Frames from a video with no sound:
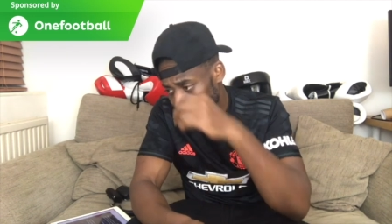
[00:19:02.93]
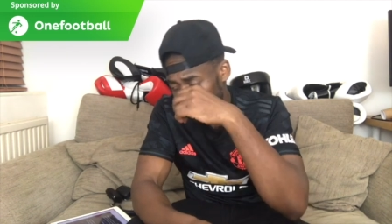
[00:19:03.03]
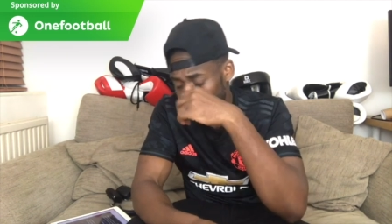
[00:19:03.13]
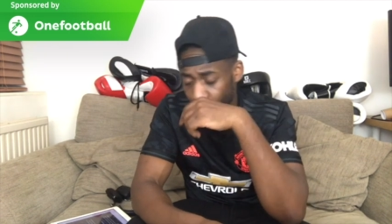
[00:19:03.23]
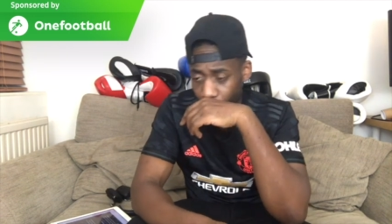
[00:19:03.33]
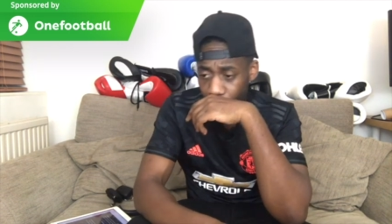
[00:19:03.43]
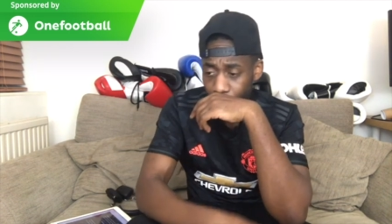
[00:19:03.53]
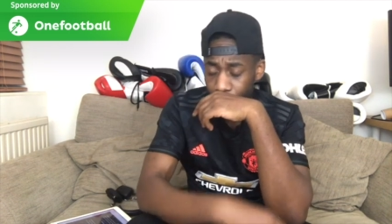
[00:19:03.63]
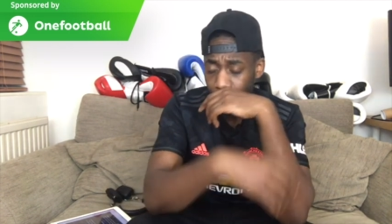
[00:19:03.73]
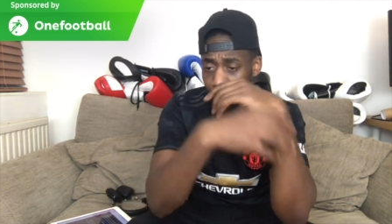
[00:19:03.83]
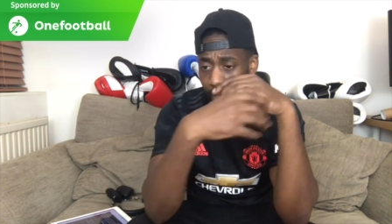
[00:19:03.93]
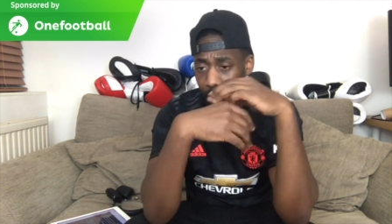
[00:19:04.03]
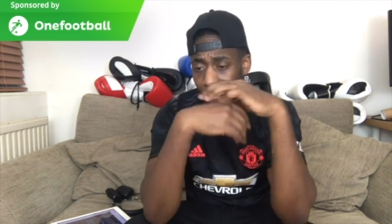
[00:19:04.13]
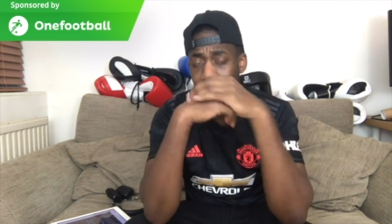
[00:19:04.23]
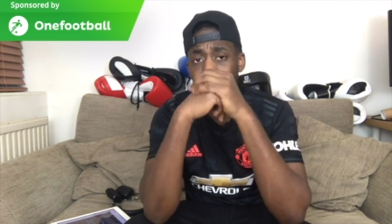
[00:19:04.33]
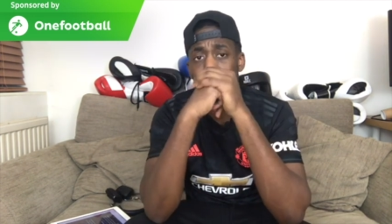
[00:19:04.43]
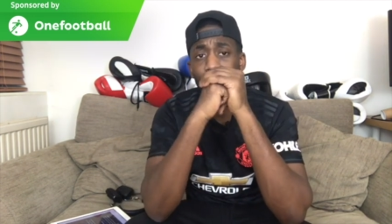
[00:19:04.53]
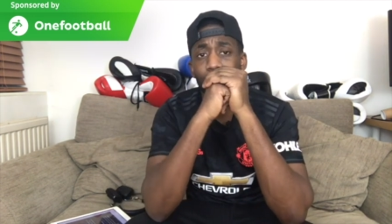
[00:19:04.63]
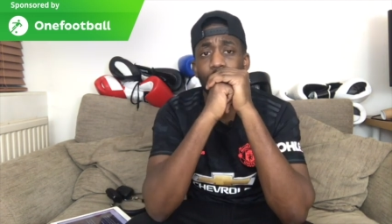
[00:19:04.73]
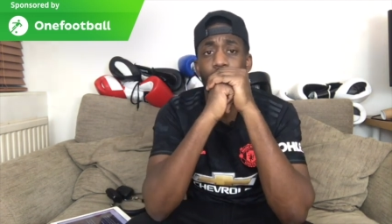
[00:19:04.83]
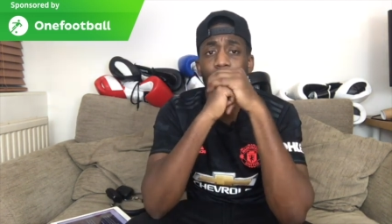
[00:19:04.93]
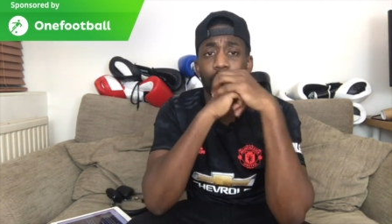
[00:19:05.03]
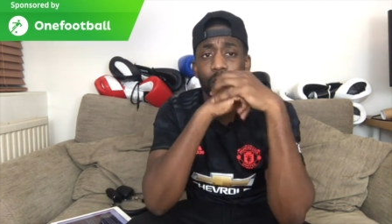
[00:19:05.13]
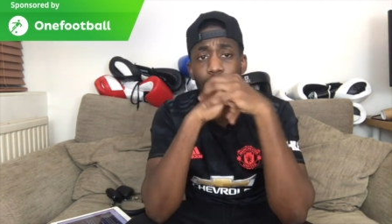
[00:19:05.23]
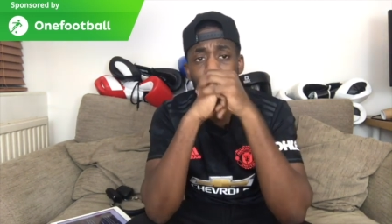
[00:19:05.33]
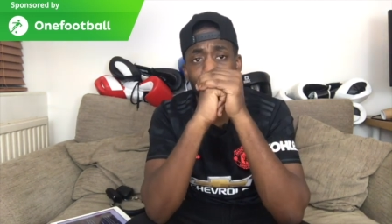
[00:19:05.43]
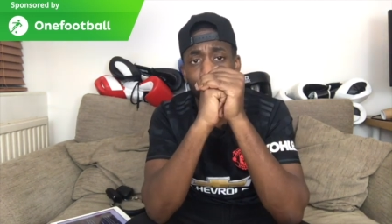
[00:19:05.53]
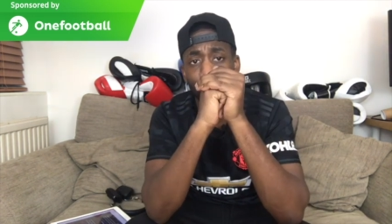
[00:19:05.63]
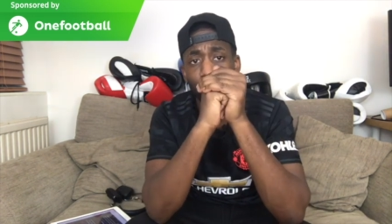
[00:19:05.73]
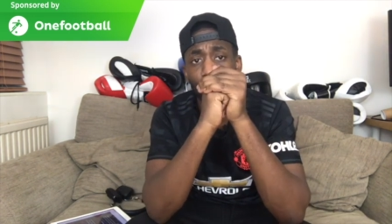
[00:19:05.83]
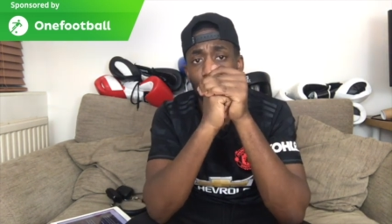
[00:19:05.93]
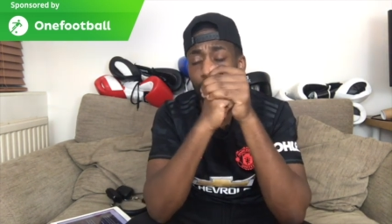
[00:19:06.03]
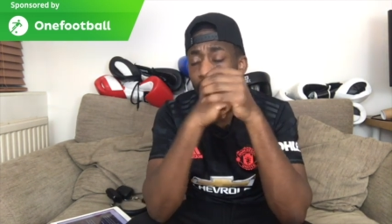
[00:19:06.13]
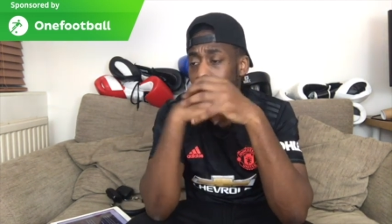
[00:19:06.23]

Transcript: So I look at Haaland and also